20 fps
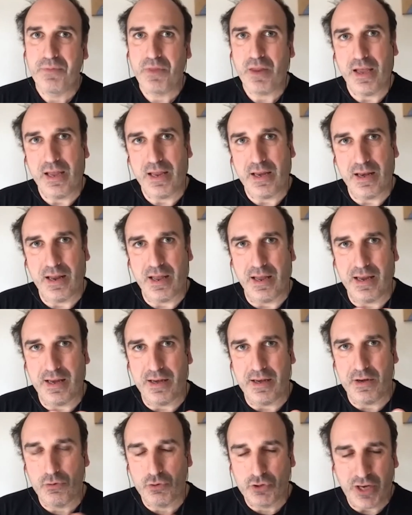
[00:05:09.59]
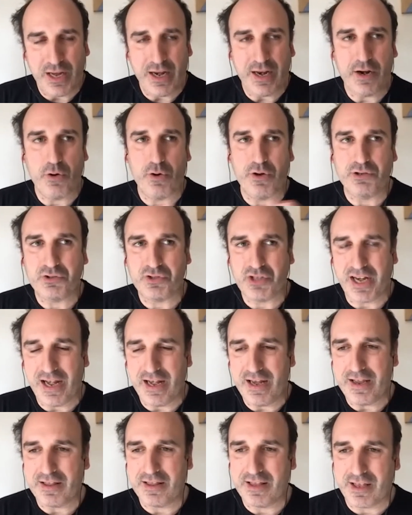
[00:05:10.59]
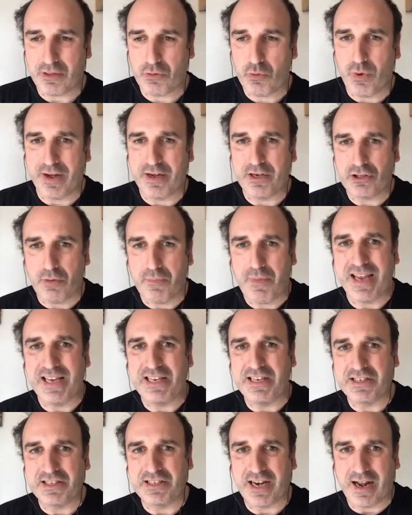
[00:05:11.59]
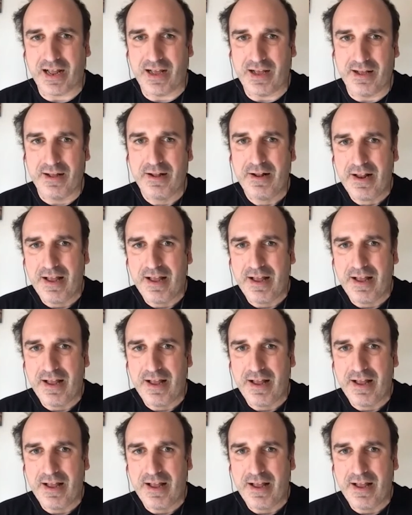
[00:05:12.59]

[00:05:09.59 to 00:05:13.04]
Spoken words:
in New Zealand or Australia, that when some cases are,